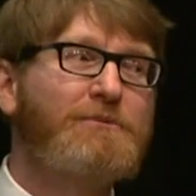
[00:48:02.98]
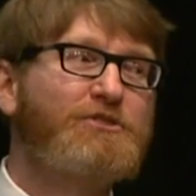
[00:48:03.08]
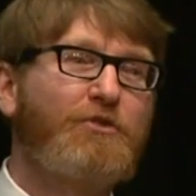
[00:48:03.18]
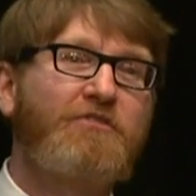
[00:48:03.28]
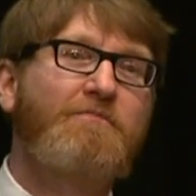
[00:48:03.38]

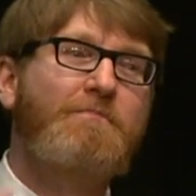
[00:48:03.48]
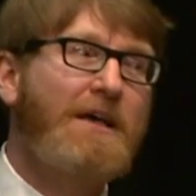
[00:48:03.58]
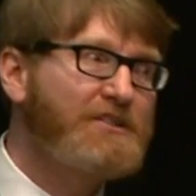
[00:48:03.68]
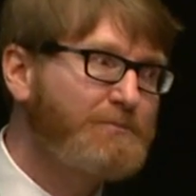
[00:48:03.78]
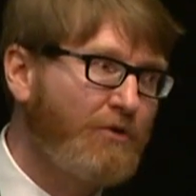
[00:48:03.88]
sort of
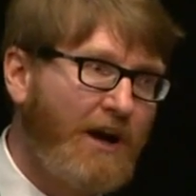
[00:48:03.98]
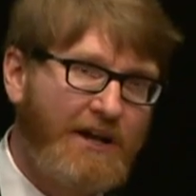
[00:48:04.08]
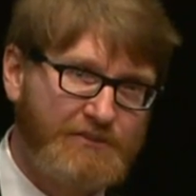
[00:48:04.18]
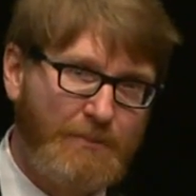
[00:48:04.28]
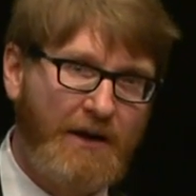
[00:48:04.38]

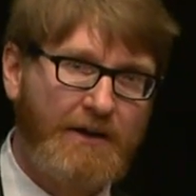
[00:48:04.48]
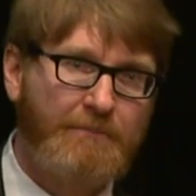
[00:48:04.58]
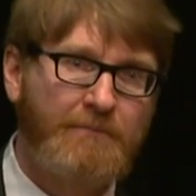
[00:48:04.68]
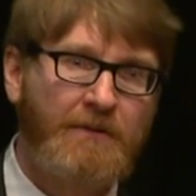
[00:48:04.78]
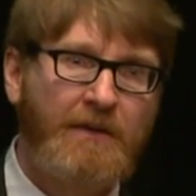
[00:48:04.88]
mesmerized by
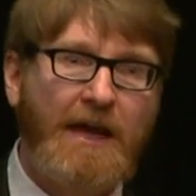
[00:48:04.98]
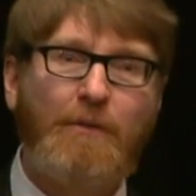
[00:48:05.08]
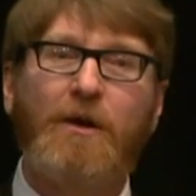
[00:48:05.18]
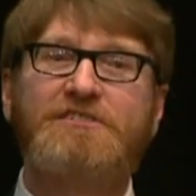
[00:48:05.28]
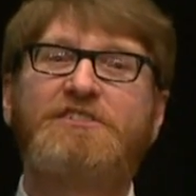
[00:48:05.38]
him and
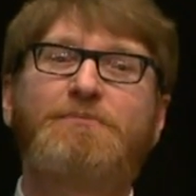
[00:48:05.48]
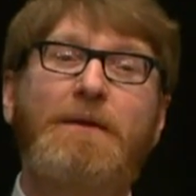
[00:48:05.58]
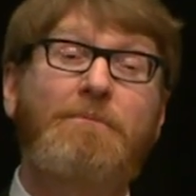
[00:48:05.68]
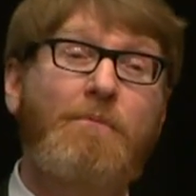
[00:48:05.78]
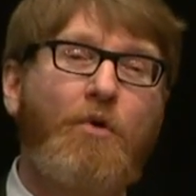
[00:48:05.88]
wants to
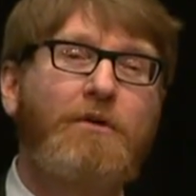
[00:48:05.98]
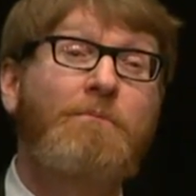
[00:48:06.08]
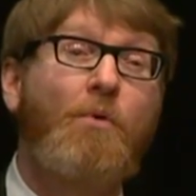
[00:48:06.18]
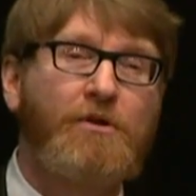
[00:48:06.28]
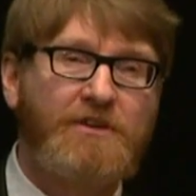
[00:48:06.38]
spend more and
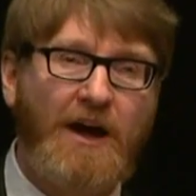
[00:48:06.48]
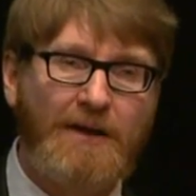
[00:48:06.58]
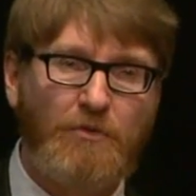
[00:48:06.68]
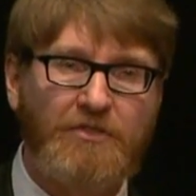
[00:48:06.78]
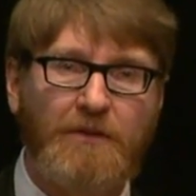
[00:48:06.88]
more
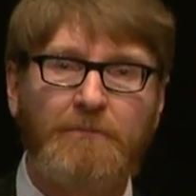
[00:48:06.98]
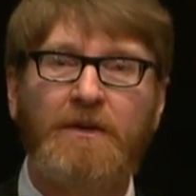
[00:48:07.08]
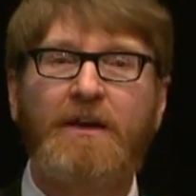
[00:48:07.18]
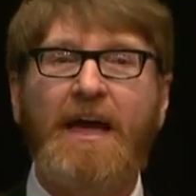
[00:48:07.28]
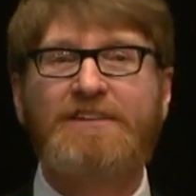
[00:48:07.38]
time with him
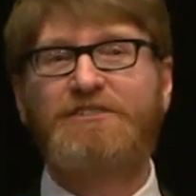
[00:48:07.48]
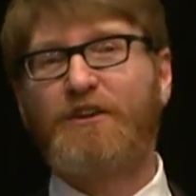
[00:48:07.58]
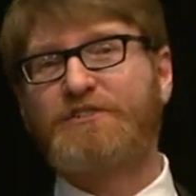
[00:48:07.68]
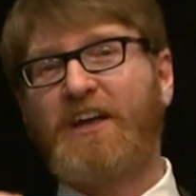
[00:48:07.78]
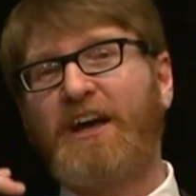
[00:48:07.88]
and
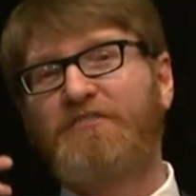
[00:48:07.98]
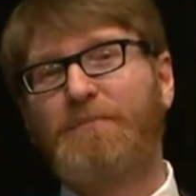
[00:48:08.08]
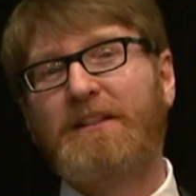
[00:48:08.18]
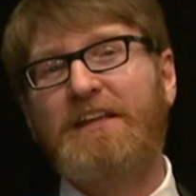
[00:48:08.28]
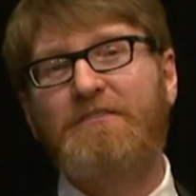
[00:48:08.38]
starts kind of
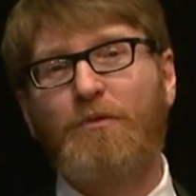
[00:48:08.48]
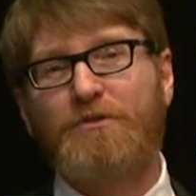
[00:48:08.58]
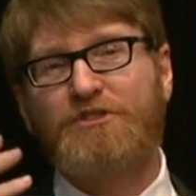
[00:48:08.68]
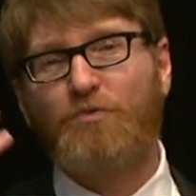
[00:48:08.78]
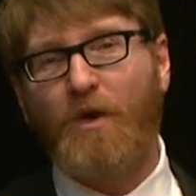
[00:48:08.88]
believing what
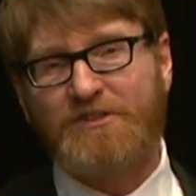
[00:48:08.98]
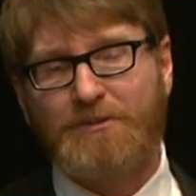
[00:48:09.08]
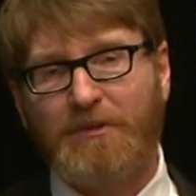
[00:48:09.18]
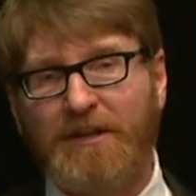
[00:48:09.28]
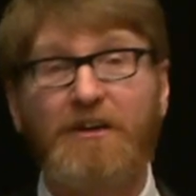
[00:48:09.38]
she wants to
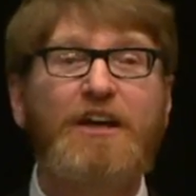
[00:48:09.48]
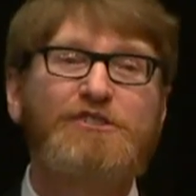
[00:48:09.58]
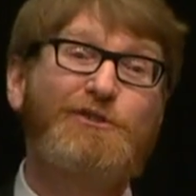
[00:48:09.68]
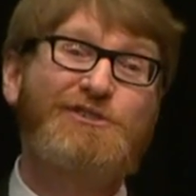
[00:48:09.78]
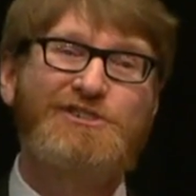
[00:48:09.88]
believe.
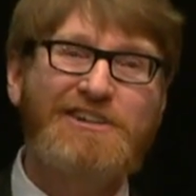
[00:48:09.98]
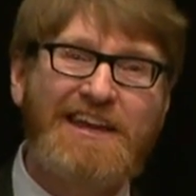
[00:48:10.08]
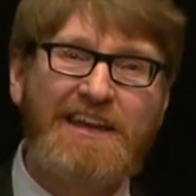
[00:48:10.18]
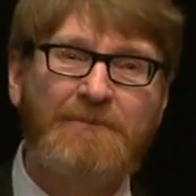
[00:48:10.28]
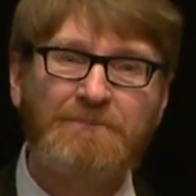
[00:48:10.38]
So
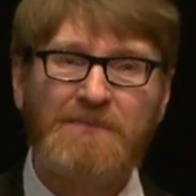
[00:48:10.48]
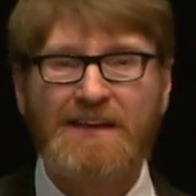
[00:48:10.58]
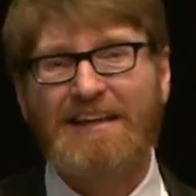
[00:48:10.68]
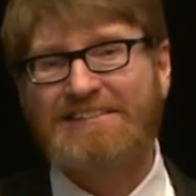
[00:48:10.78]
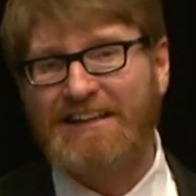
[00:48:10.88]
she
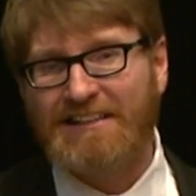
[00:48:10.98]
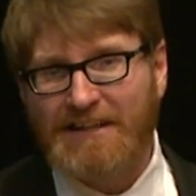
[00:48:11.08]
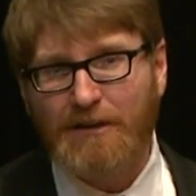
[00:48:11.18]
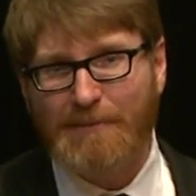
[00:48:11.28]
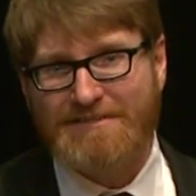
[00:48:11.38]
is a
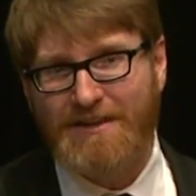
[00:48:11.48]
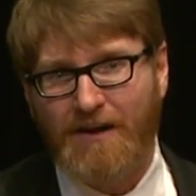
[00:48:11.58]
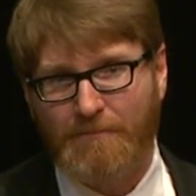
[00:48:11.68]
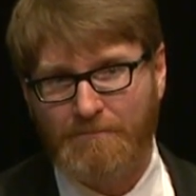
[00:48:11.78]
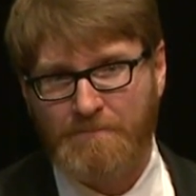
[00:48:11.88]
little bit
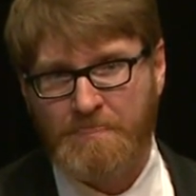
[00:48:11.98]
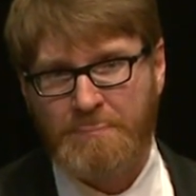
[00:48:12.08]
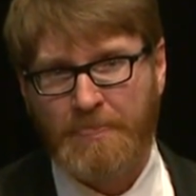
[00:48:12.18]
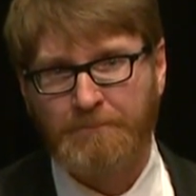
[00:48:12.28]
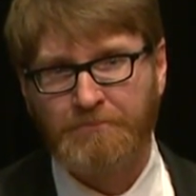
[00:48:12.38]
dumb.
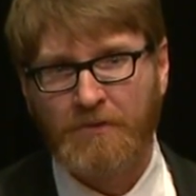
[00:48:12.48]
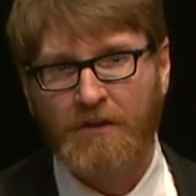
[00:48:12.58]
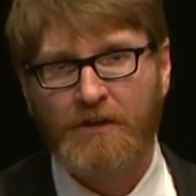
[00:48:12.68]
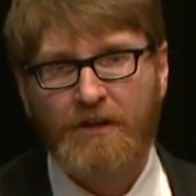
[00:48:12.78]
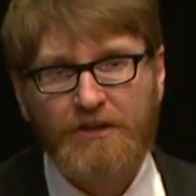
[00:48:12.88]

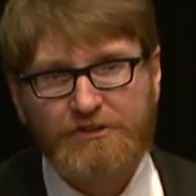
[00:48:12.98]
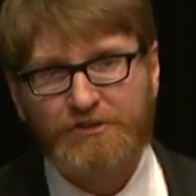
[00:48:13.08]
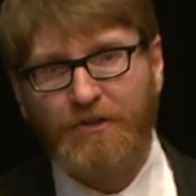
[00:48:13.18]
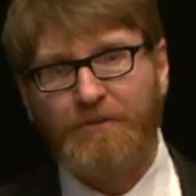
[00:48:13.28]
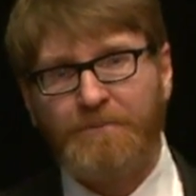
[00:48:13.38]
So,